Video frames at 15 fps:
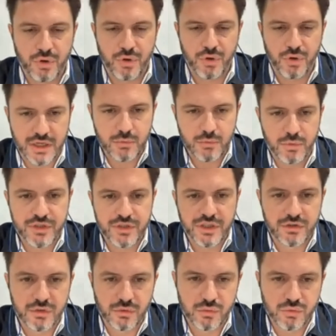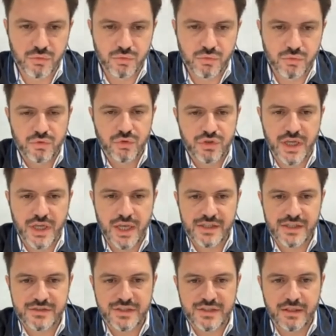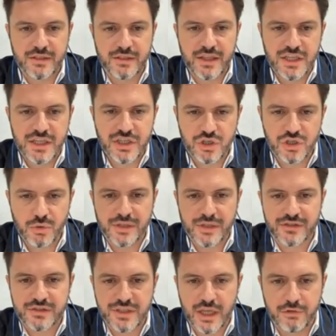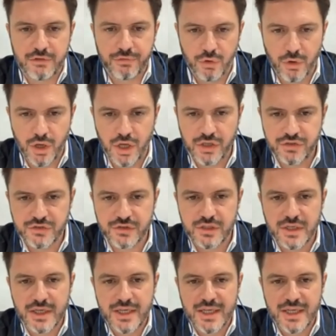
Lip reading: point I wanted to, the issue at stake for us